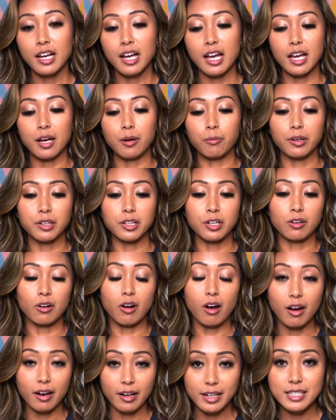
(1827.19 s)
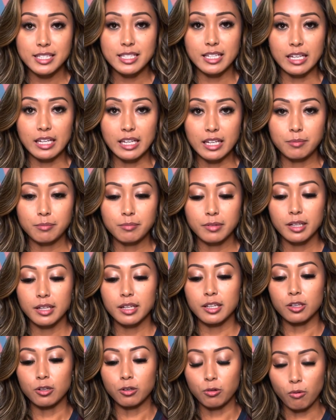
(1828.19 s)
And when you're on a team,
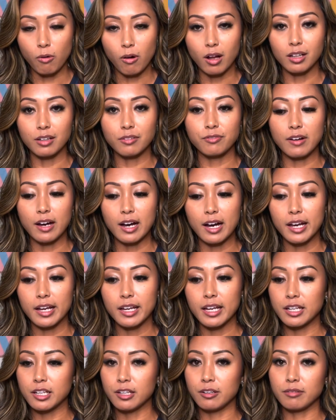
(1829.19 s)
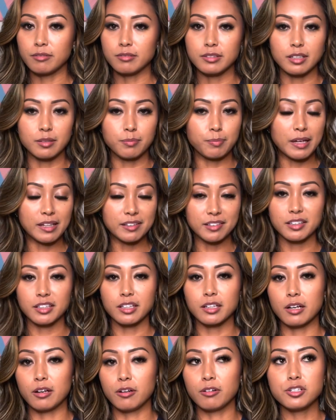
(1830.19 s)
you qualify, and it depends on the
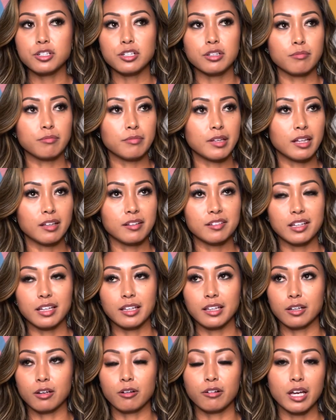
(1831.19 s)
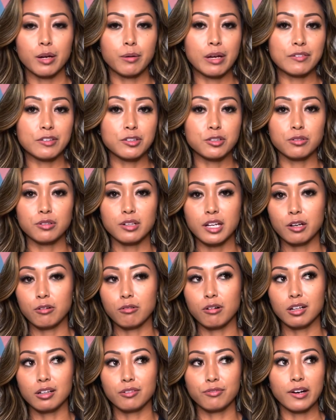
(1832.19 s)
coach. They'll say like, okay, we have a 2-day
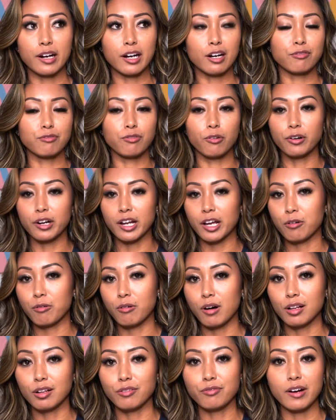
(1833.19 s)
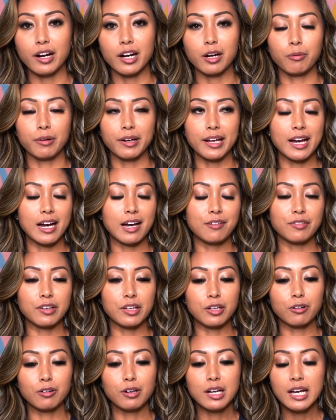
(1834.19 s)
qualifier, 4-day qualifier, what have
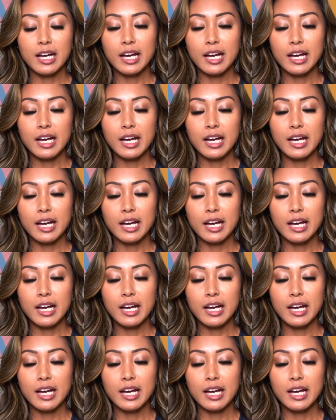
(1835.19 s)
you.